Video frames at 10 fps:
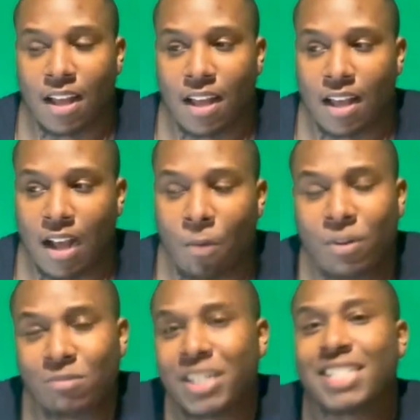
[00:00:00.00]
I wouldn't
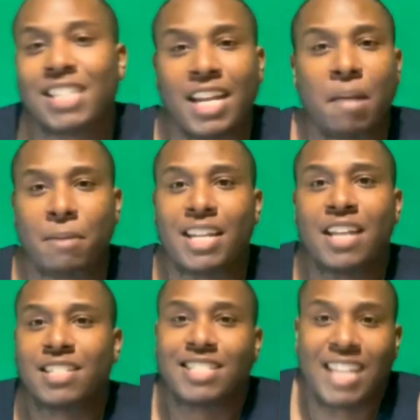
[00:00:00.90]
really say that, but
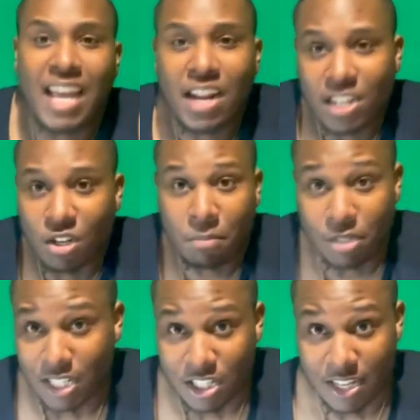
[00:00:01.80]
they they are in a good
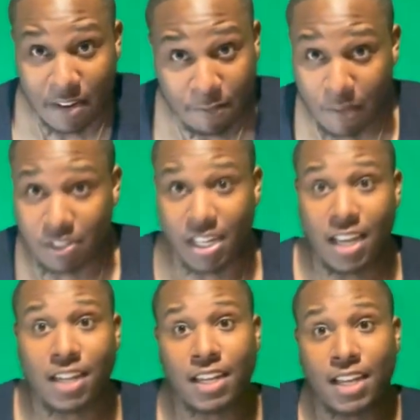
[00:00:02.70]
position. They the fifth seed
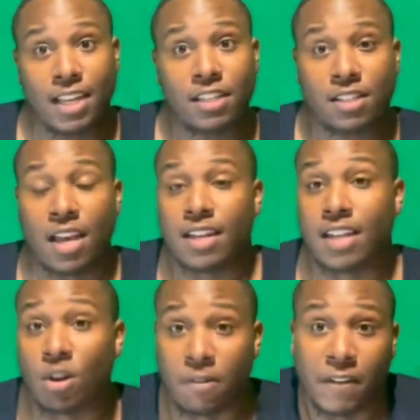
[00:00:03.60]
in the East. They're
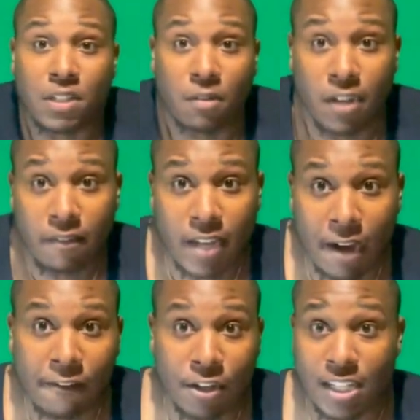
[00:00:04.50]
going to face the Cleveland
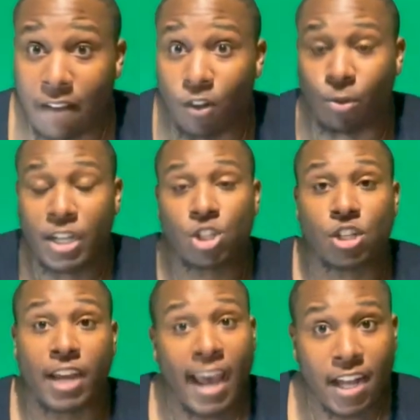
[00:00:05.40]
Cavaliers. They have a great
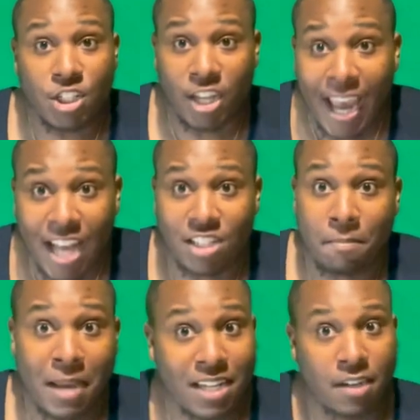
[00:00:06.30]
ch- chance to
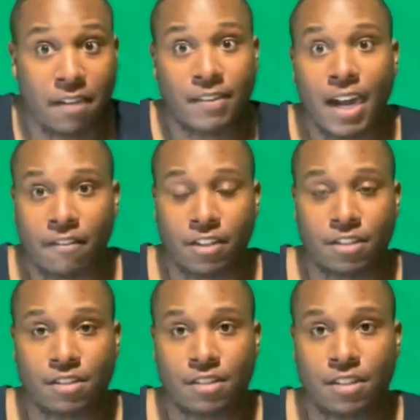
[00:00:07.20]
beat the Cleveland
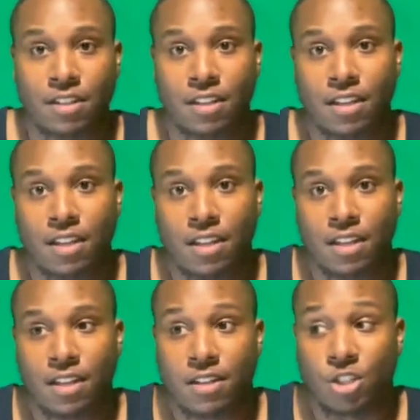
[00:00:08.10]
Cavaliers.
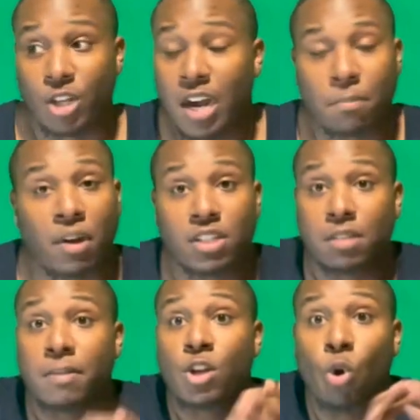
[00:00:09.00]
Jalen Brunson has
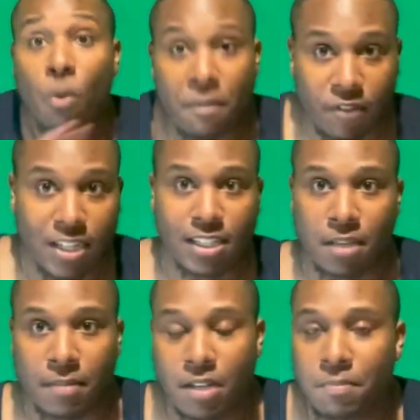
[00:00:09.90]
been hooping for this team.
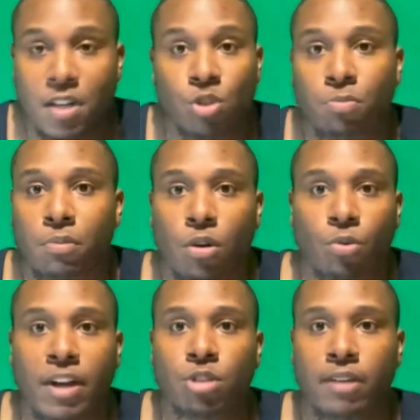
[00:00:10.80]
It's been a
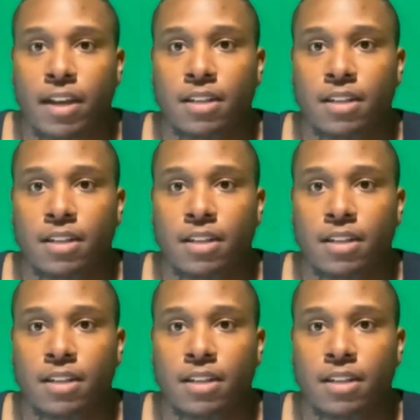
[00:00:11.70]
great trade.